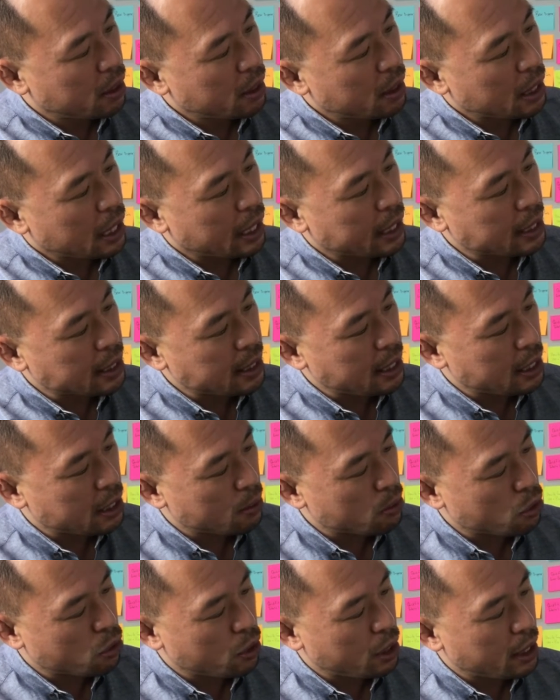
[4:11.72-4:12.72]
I could see some
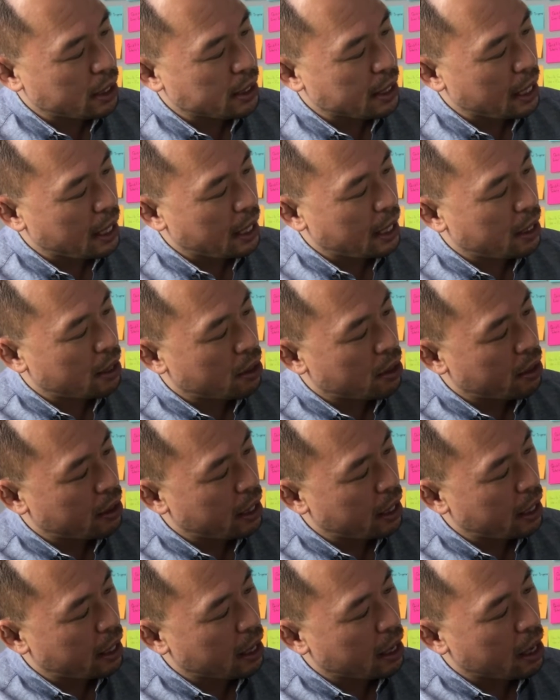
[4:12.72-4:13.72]
streaks. And on
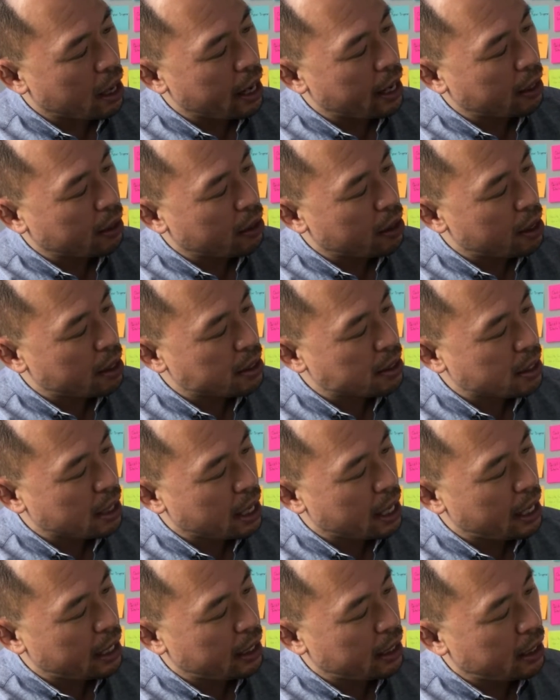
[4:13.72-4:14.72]
the iCloth
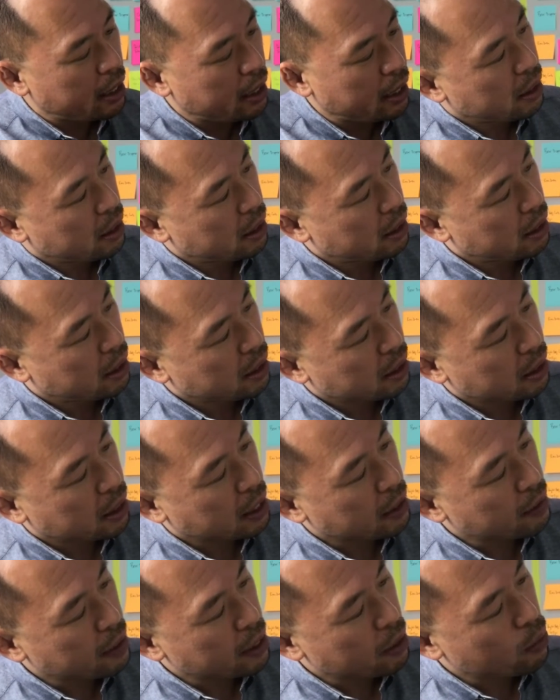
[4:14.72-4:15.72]
side, I'm gonna
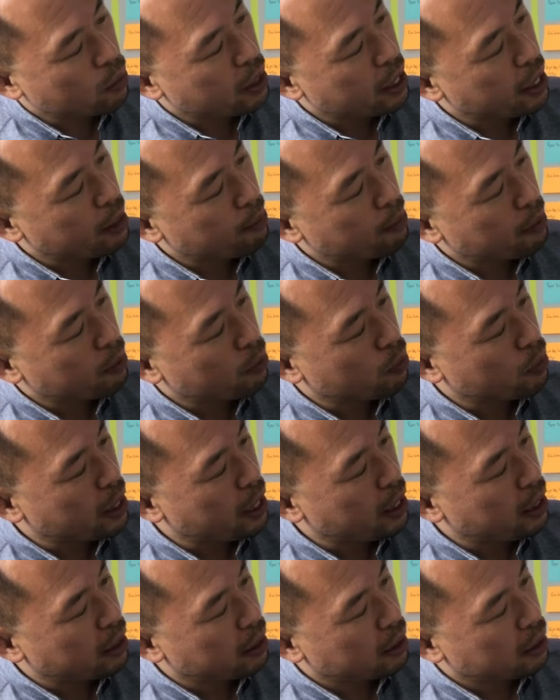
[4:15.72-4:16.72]
give that a wipe and wait.